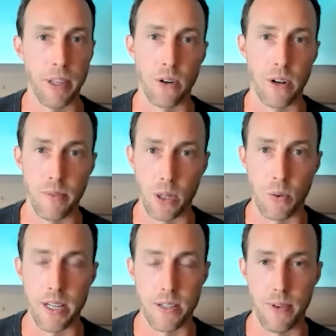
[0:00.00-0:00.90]
They don't have the
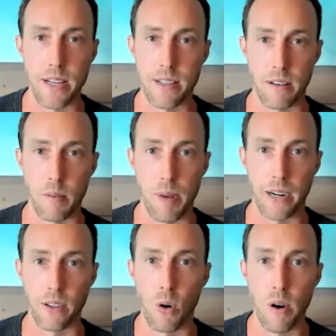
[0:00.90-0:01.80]
Queen's face on the
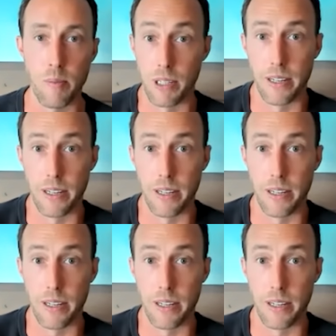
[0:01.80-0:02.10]
back of the coin.